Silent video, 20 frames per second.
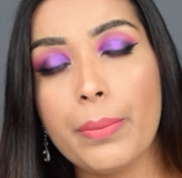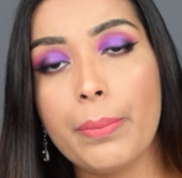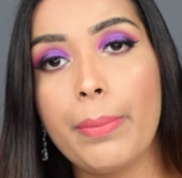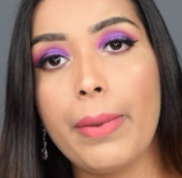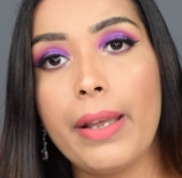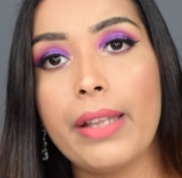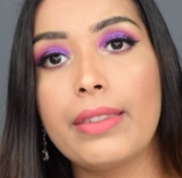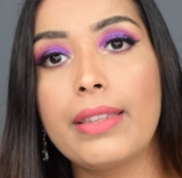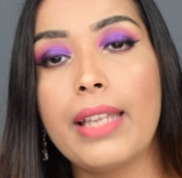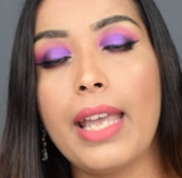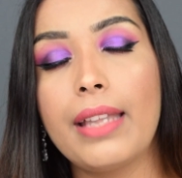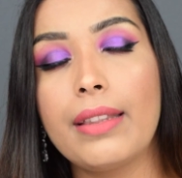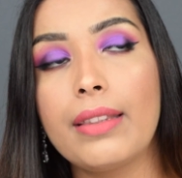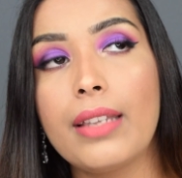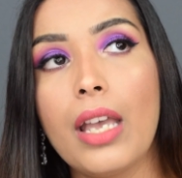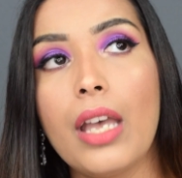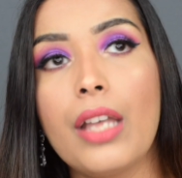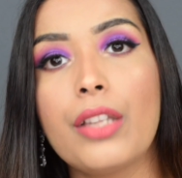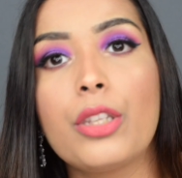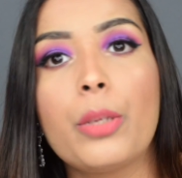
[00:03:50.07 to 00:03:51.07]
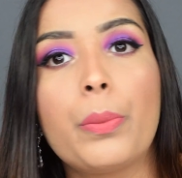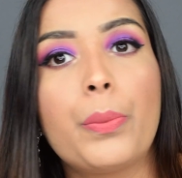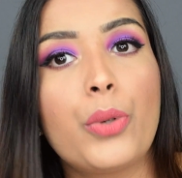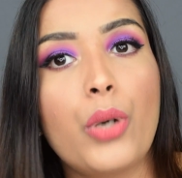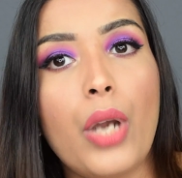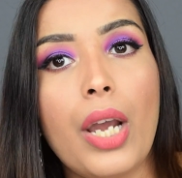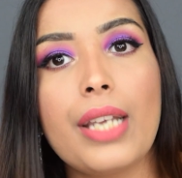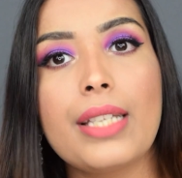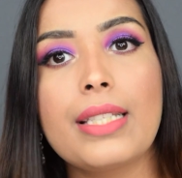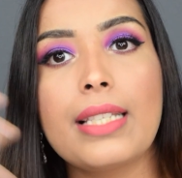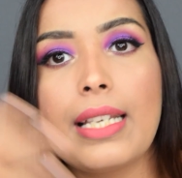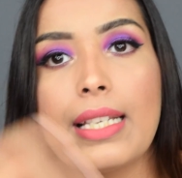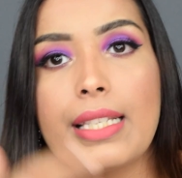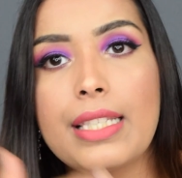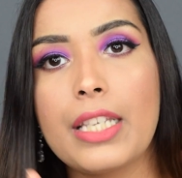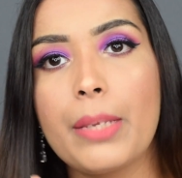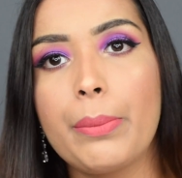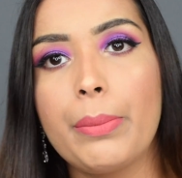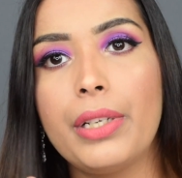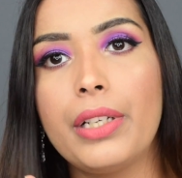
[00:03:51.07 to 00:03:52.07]
but then the price is
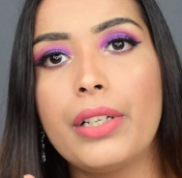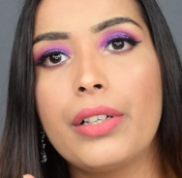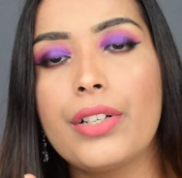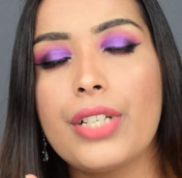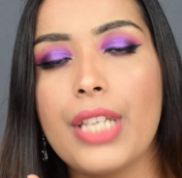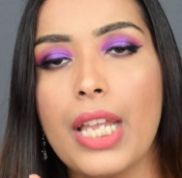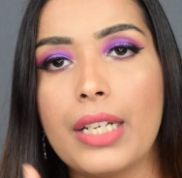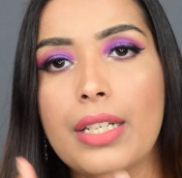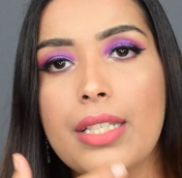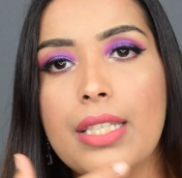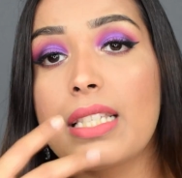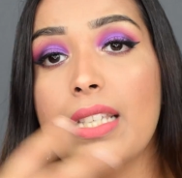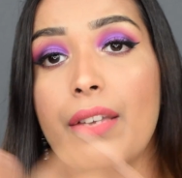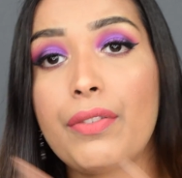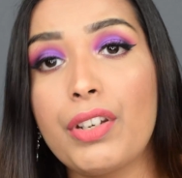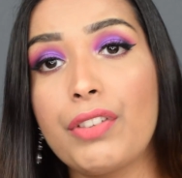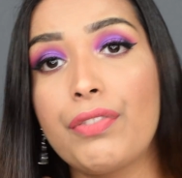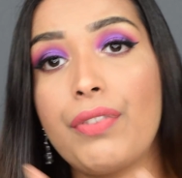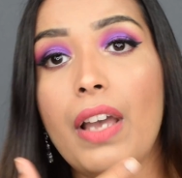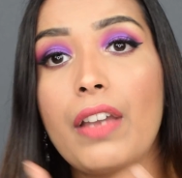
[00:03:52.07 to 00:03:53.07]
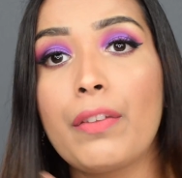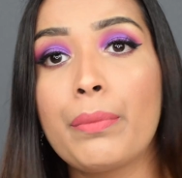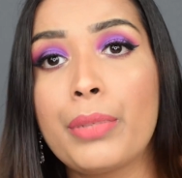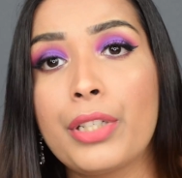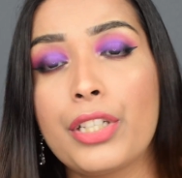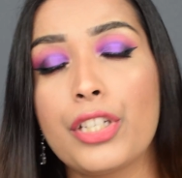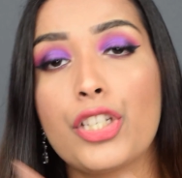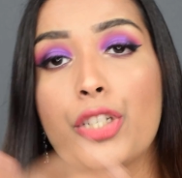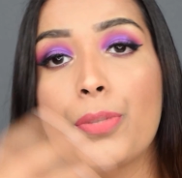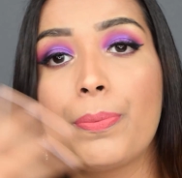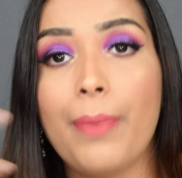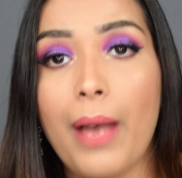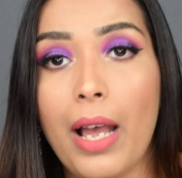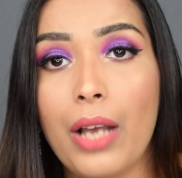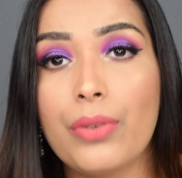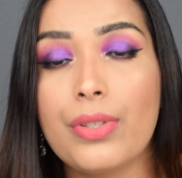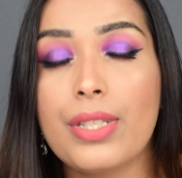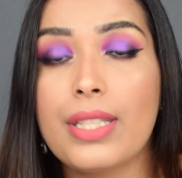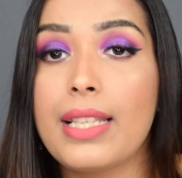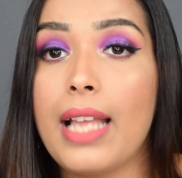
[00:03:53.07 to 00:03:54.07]
similar, that is 75 British
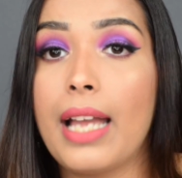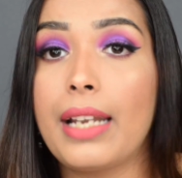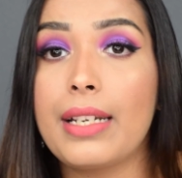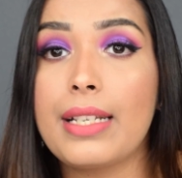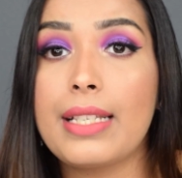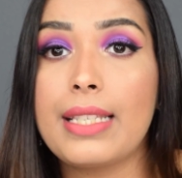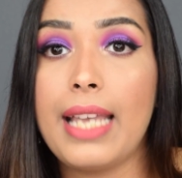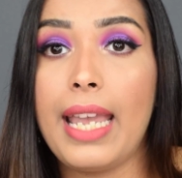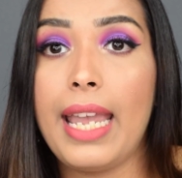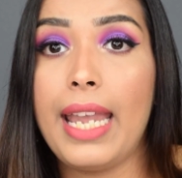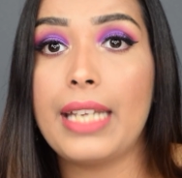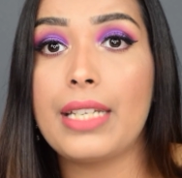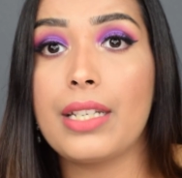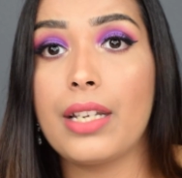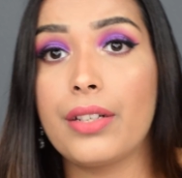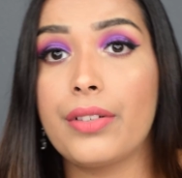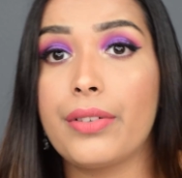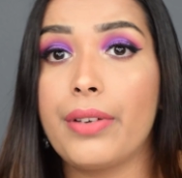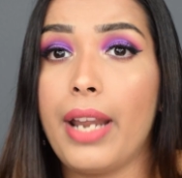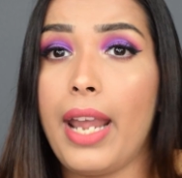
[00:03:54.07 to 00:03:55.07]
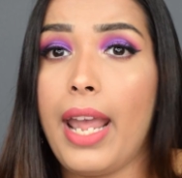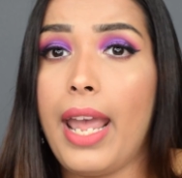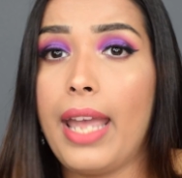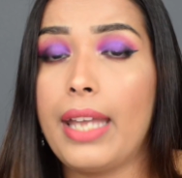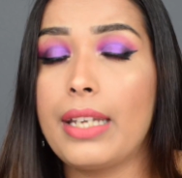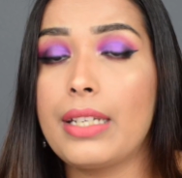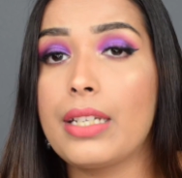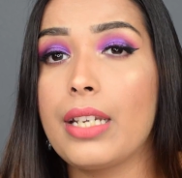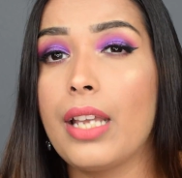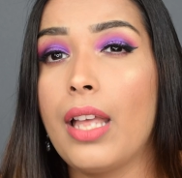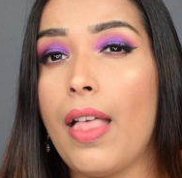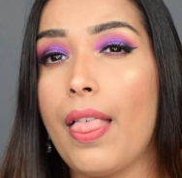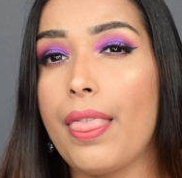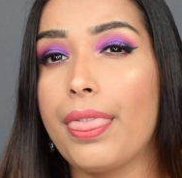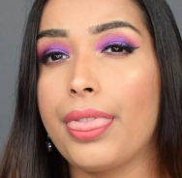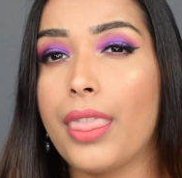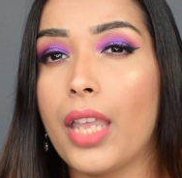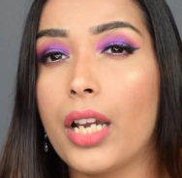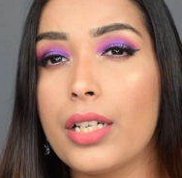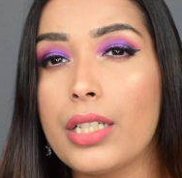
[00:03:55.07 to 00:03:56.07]
pounds, that is
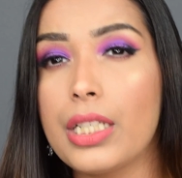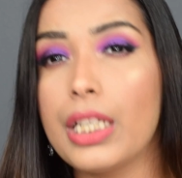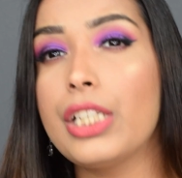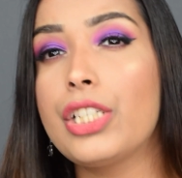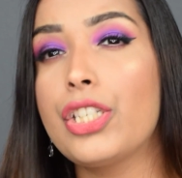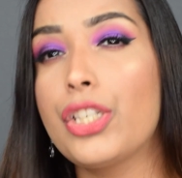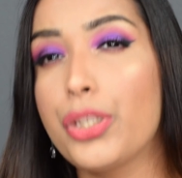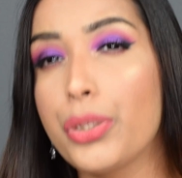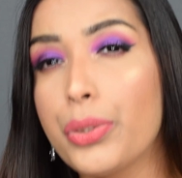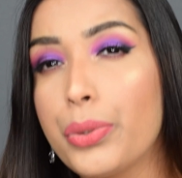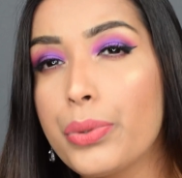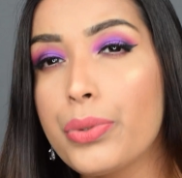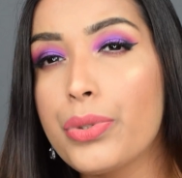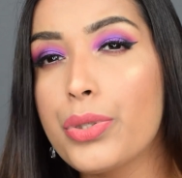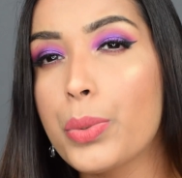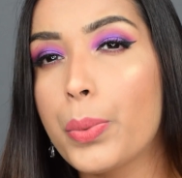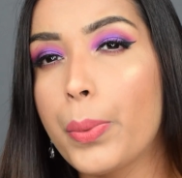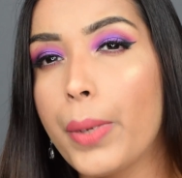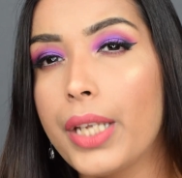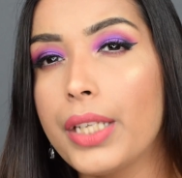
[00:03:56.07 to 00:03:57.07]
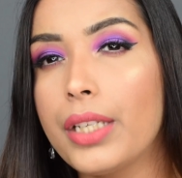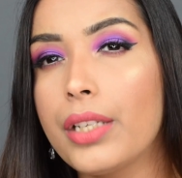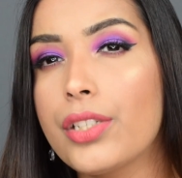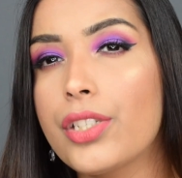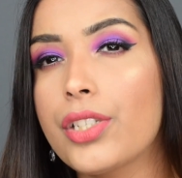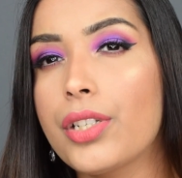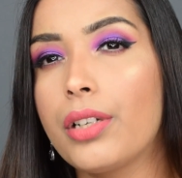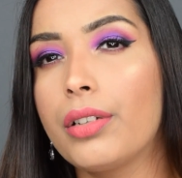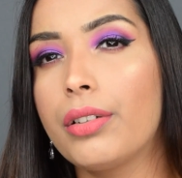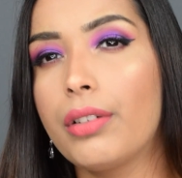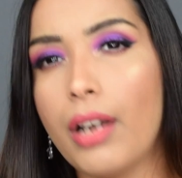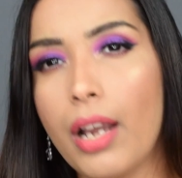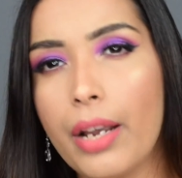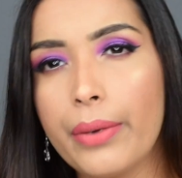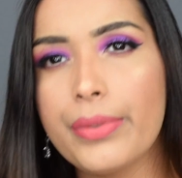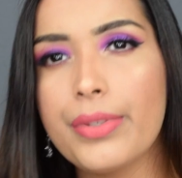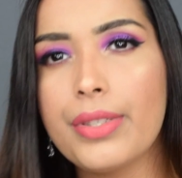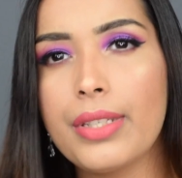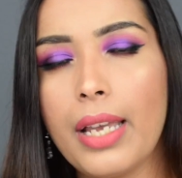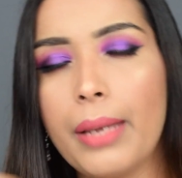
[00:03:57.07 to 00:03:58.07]
832 Swedish
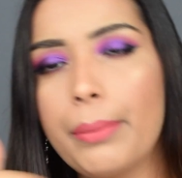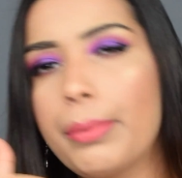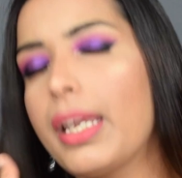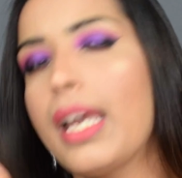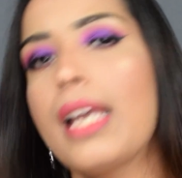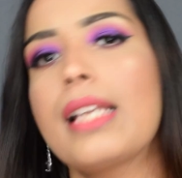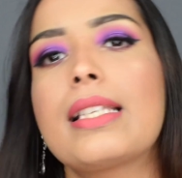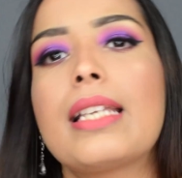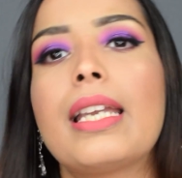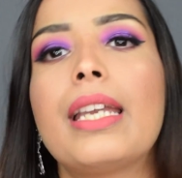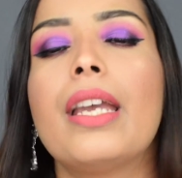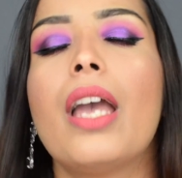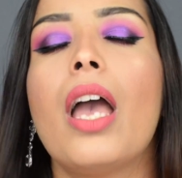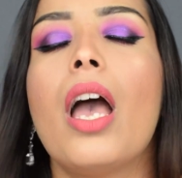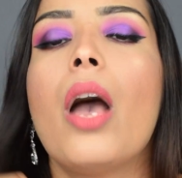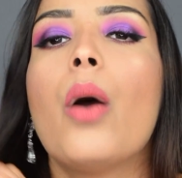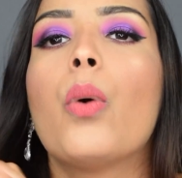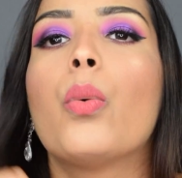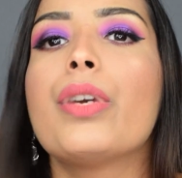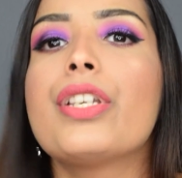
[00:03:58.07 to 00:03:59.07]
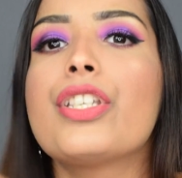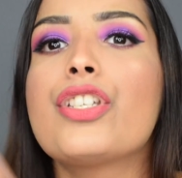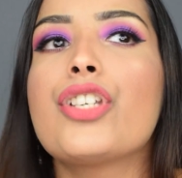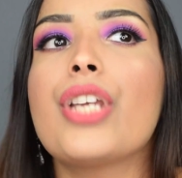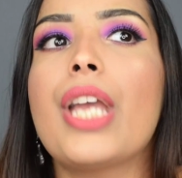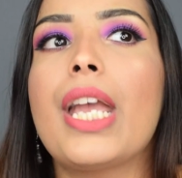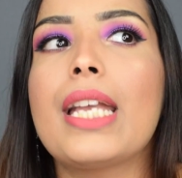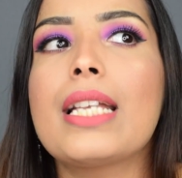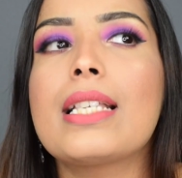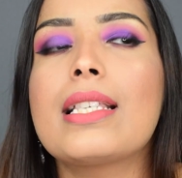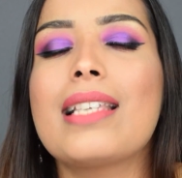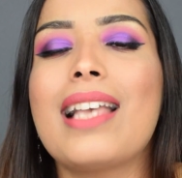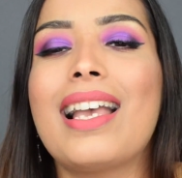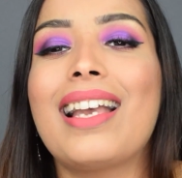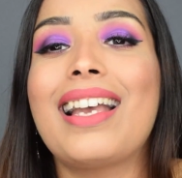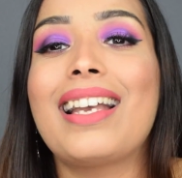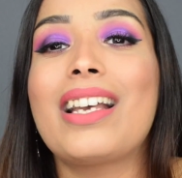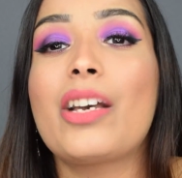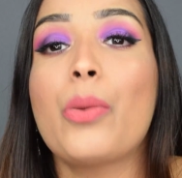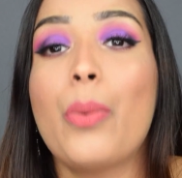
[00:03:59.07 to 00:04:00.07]
crowns I'm guessing, which is
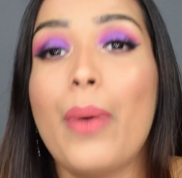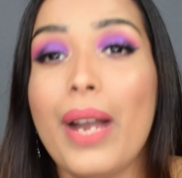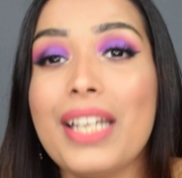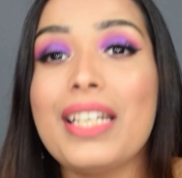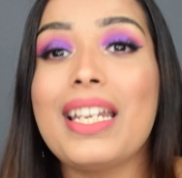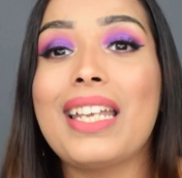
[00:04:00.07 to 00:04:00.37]
quite